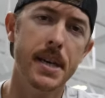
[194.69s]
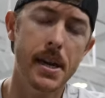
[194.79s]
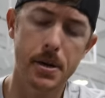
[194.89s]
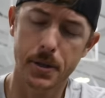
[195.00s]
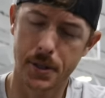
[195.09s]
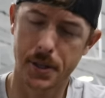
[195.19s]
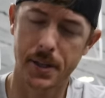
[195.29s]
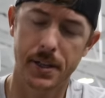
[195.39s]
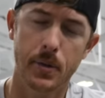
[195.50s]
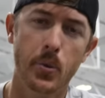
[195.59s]
taters.
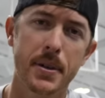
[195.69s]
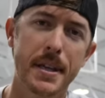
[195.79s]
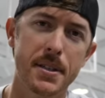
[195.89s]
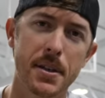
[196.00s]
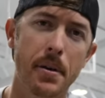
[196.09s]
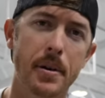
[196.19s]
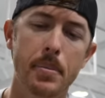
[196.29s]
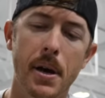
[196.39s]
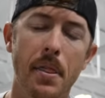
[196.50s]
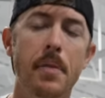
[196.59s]
The one that is talked
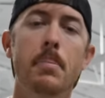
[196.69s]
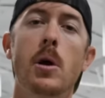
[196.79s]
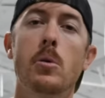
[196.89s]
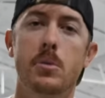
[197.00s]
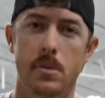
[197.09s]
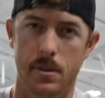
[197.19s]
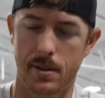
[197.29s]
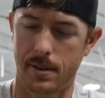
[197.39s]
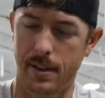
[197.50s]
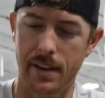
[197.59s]
about the
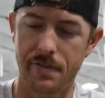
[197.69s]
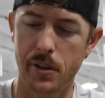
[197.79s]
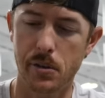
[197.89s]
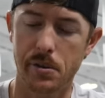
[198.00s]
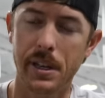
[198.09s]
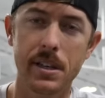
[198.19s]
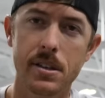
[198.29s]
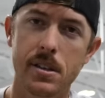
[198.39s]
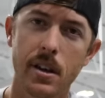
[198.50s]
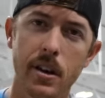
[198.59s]
most, I feel,
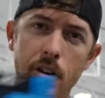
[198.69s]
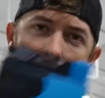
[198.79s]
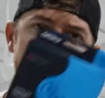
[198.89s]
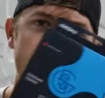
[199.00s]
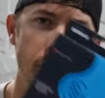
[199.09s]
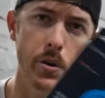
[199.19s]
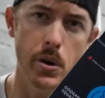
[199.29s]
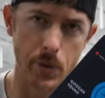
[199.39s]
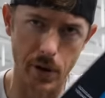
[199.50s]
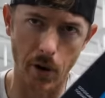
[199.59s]
is
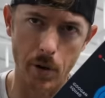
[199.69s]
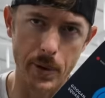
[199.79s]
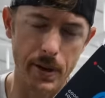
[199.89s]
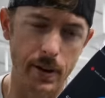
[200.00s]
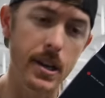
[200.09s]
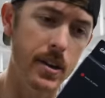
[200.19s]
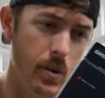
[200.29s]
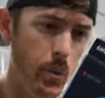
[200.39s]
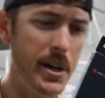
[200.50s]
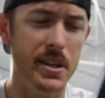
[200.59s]
fluorocarbon.
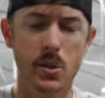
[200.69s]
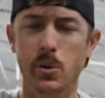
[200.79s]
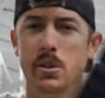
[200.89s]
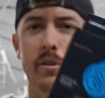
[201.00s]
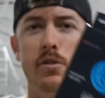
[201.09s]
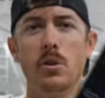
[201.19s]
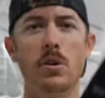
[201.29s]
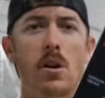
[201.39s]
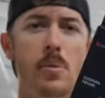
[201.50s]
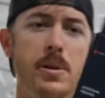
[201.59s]
When to switch to
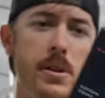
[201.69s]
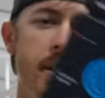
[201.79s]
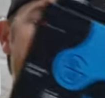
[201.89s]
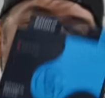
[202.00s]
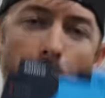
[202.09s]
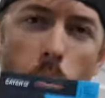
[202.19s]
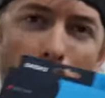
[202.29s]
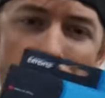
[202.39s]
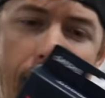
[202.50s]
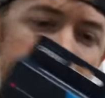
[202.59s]
fluorocarbon,
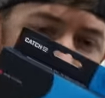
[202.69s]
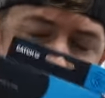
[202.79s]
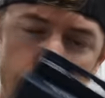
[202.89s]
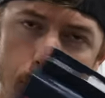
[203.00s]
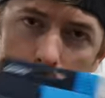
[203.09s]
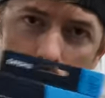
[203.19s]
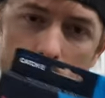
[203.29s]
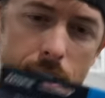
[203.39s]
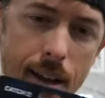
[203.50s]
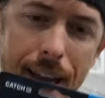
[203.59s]
why to use
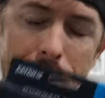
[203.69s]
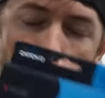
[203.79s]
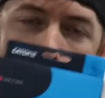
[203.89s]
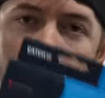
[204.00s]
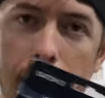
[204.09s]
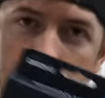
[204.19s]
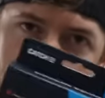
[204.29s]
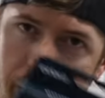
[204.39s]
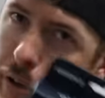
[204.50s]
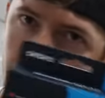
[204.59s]
it, and when
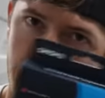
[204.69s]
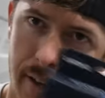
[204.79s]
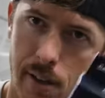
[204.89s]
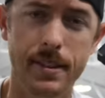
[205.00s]
to use it.